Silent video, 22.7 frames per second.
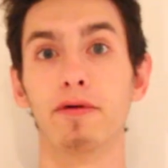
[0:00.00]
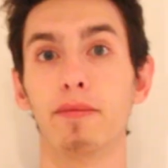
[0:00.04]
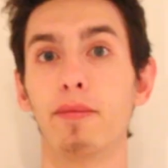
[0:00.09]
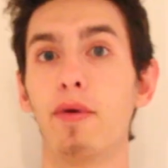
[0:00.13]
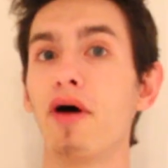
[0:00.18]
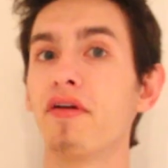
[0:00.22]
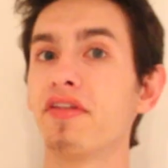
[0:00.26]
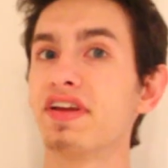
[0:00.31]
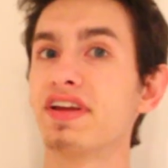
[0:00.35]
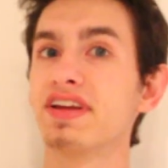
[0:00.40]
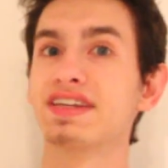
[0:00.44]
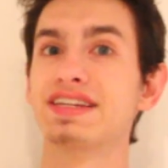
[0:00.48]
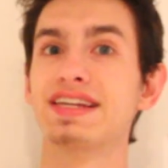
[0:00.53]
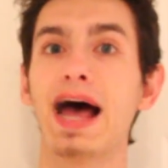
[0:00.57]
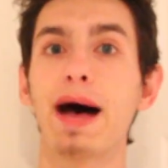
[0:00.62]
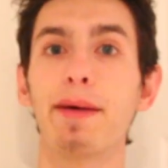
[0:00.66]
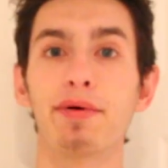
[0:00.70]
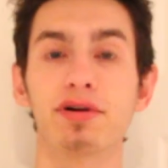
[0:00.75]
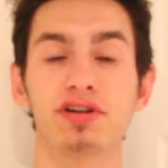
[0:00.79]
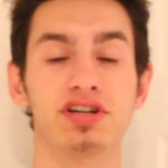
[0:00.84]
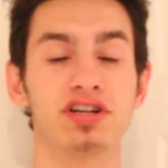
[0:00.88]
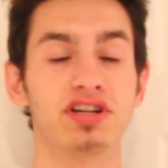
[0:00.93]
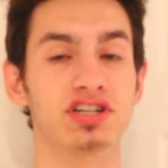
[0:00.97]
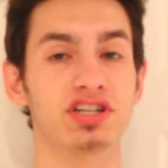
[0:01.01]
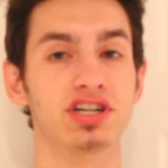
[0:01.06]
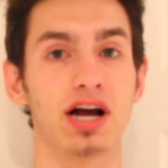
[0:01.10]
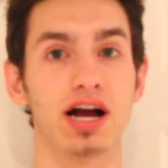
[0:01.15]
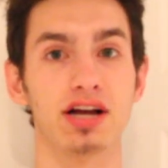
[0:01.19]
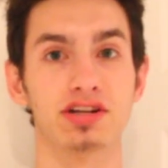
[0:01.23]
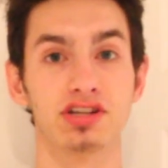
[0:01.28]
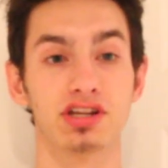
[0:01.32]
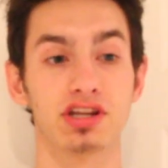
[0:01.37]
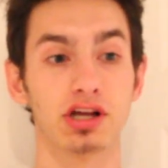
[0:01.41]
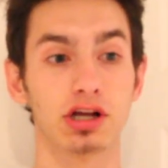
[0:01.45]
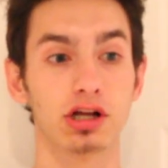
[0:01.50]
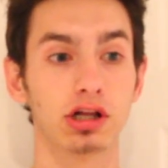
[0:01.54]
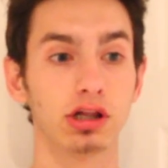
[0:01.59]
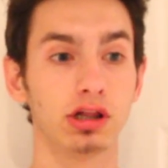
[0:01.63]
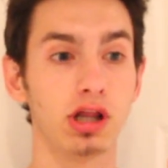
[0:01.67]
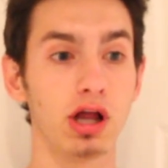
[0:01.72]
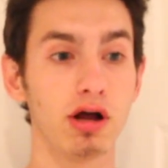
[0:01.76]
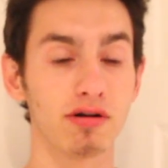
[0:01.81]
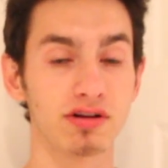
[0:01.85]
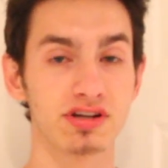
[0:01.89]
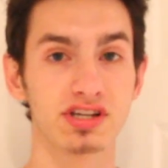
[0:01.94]
From all the establishing shots the
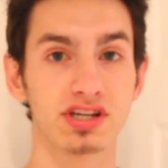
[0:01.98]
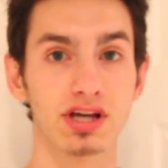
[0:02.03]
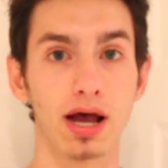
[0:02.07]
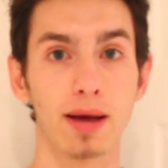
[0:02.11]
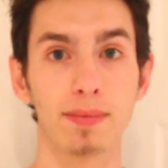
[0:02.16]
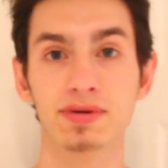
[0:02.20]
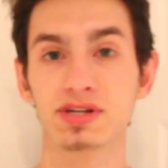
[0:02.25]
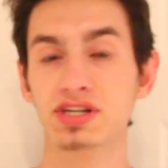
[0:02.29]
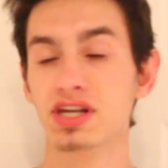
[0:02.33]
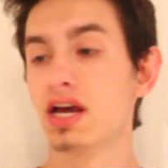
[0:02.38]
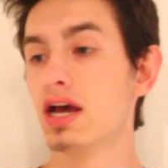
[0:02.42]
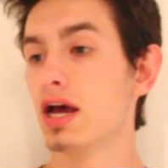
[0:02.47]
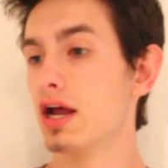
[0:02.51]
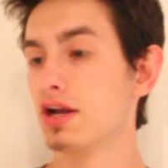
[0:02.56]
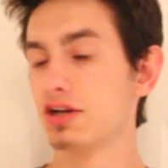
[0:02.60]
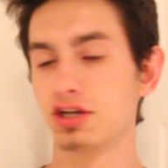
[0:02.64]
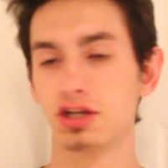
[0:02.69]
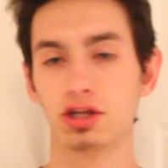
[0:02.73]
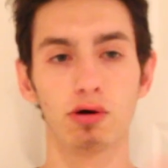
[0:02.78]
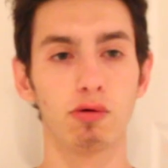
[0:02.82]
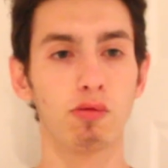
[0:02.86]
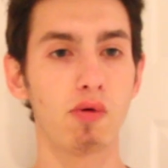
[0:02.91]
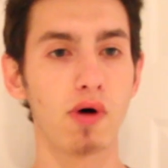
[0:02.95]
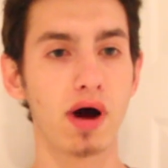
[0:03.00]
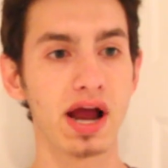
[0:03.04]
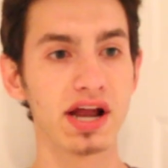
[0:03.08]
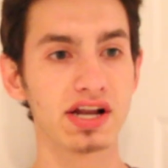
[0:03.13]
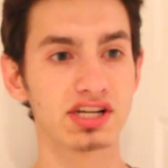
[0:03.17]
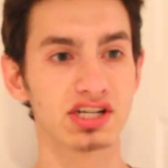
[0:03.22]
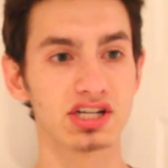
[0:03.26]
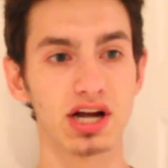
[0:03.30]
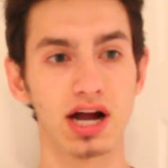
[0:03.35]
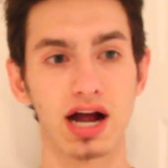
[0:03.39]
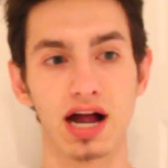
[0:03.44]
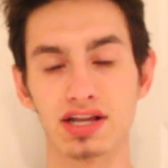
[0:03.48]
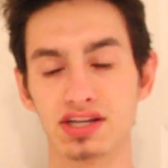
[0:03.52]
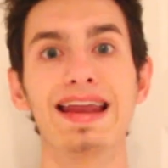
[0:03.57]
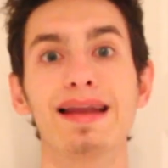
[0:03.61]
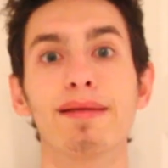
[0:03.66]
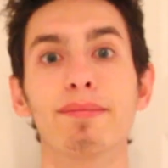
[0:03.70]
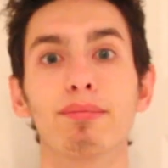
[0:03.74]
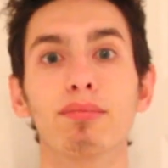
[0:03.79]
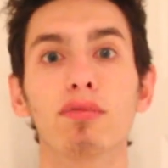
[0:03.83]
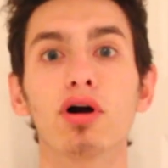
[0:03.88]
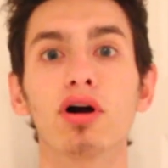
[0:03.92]
close-ups, to the wide shots.
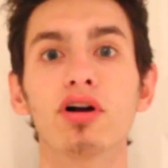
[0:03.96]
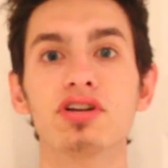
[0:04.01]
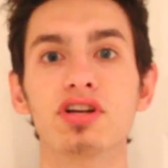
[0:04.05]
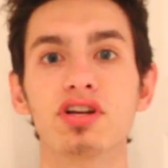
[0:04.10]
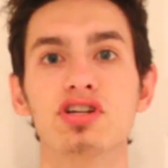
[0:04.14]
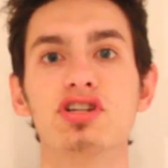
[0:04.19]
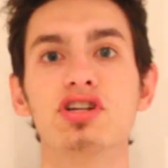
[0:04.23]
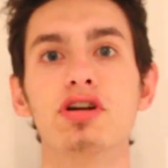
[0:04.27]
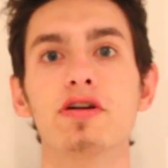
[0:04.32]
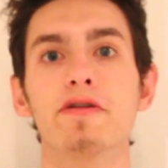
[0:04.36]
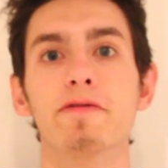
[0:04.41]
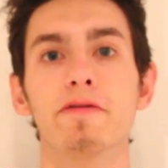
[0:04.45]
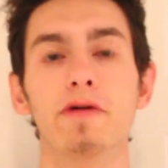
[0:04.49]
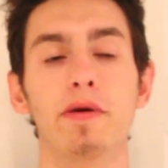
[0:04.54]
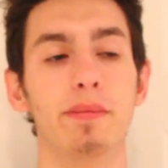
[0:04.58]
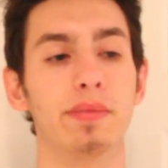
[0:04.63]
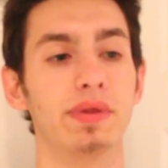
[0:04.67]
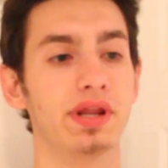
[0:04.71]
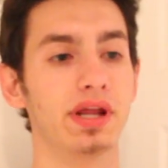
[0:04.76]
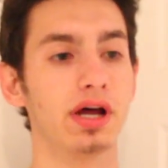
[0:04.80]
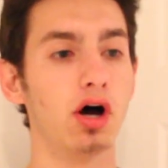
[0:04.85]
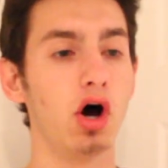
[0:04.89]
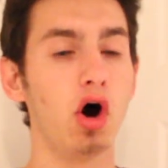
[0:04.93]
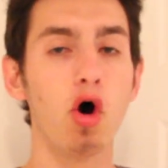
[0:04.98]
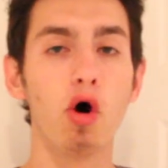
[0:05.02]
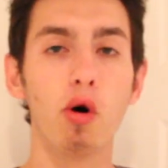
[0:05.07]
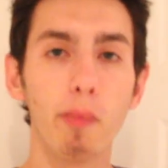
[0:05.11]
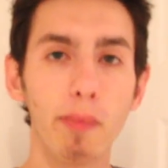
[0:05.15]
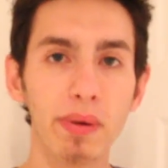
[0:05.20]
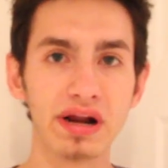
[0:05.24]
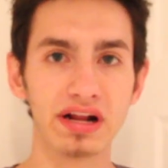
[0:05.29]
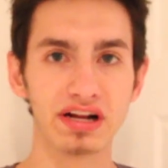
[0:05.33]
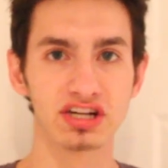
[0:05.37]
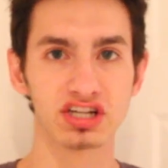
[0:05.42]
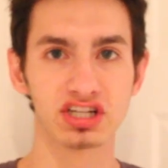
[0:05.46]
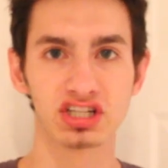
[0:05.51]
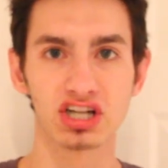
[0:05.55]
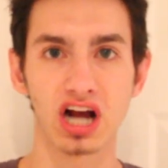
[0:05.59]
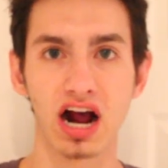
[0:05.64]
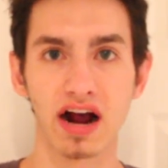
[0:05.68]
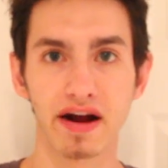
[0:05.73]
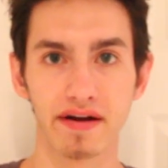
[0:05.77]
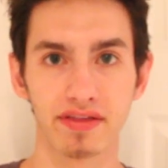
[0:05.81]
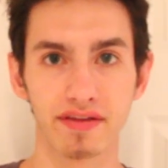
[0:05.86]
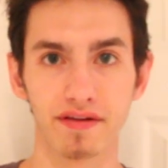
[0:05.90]
It immerses you from the opening
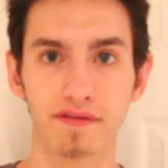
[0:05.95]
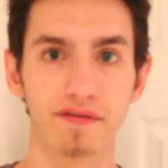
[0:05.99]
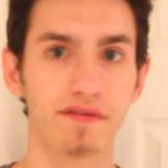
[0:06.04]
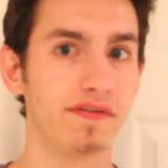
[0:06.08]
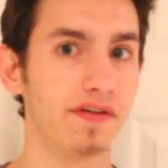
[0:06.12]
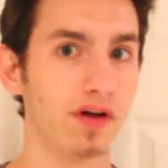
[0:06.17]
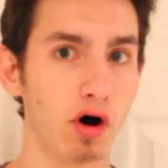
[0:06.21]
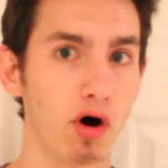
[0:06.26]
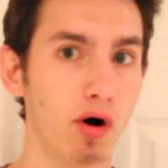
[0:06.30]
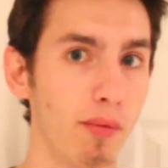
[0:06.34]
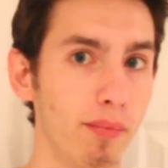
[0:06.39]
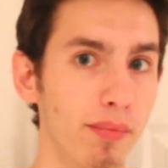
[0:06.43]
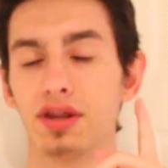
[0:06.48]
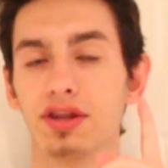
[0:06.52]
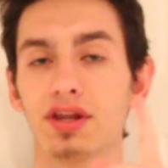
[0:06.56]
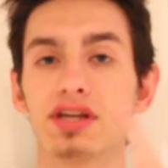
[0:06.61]
shot of the film.